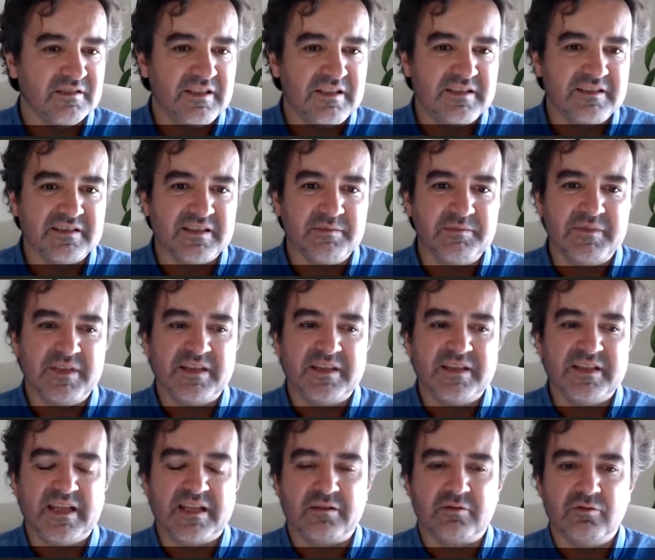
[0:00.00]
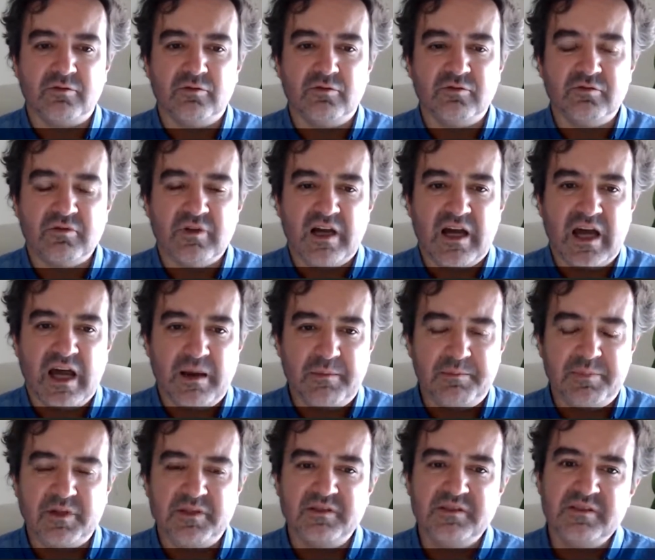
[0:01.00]
is something that will
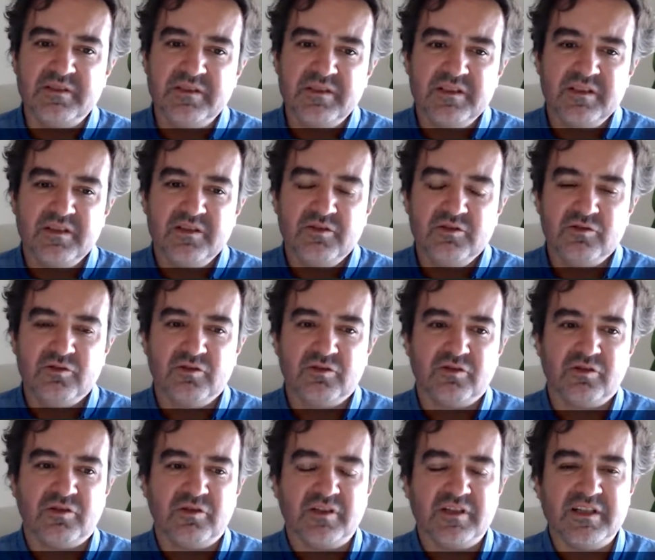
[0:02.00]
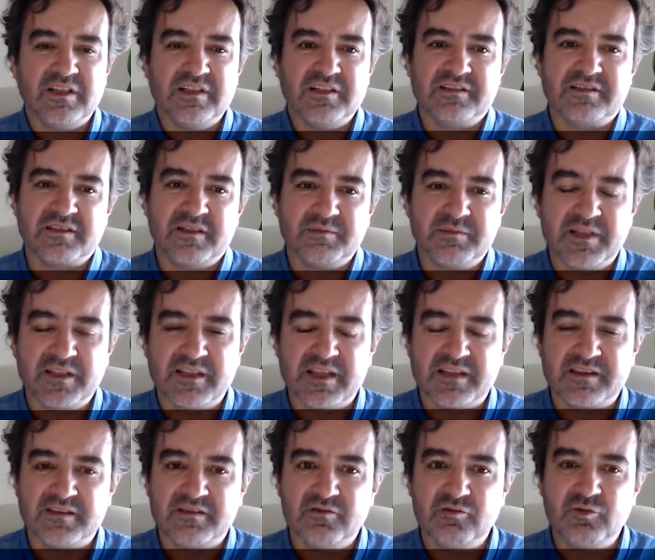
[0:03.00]
happen, or it's something
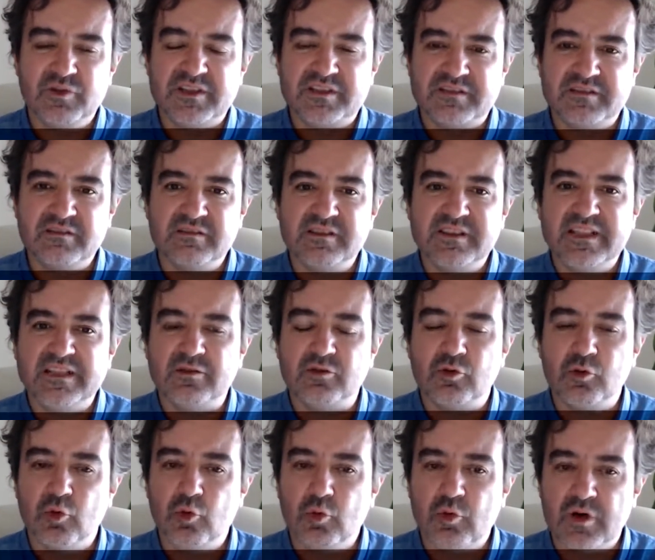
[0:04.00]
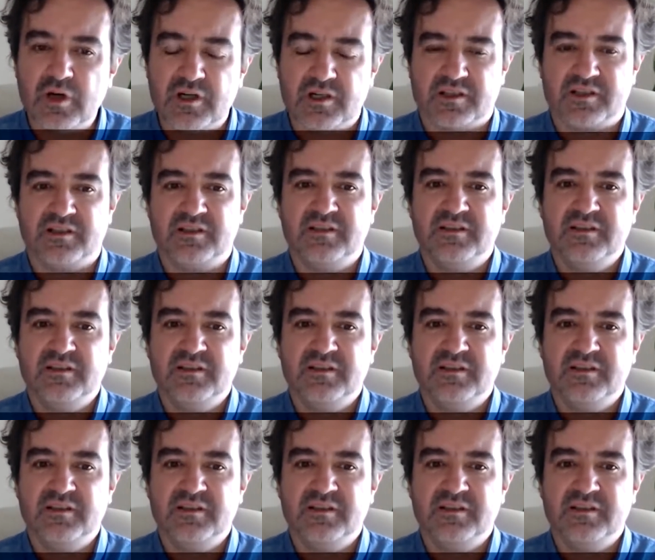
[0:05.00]
that we still need to work